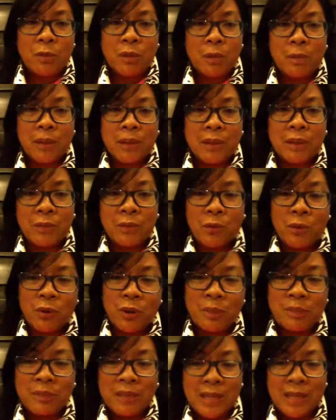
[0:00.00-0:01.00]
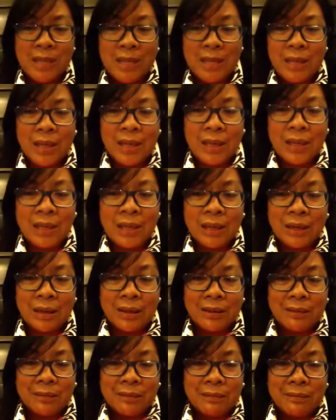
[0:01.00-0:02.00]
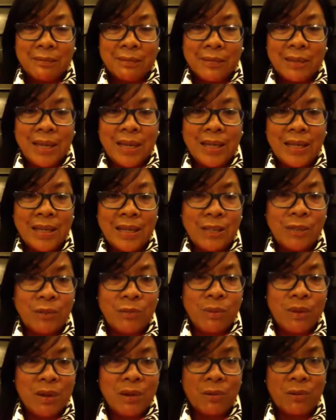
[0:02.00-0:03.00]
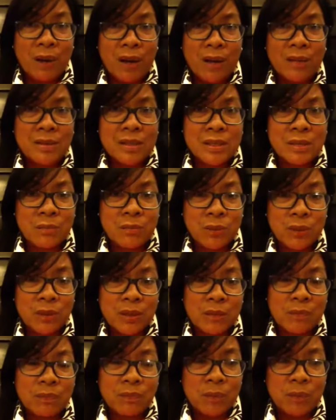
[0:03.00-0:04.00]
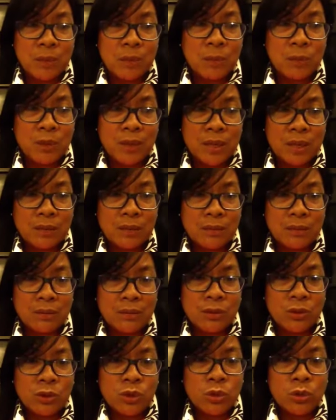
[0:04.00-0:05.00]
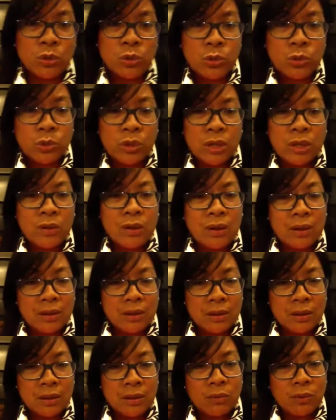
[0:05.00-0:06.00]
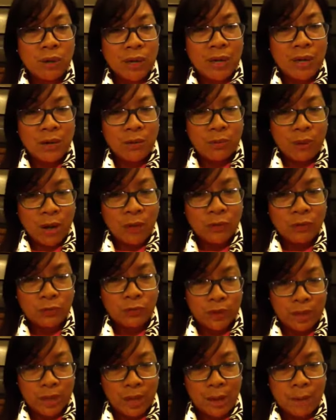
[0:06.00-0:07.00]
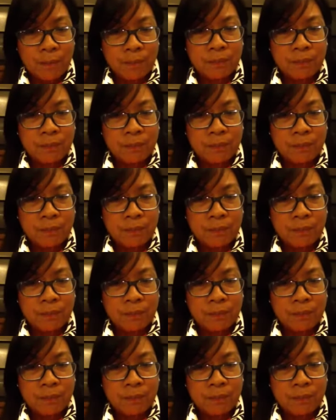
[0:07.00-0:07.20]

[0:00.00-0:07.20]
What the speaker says: but the more I'm thinking, they need to be around somewhere that people can do the running around for them.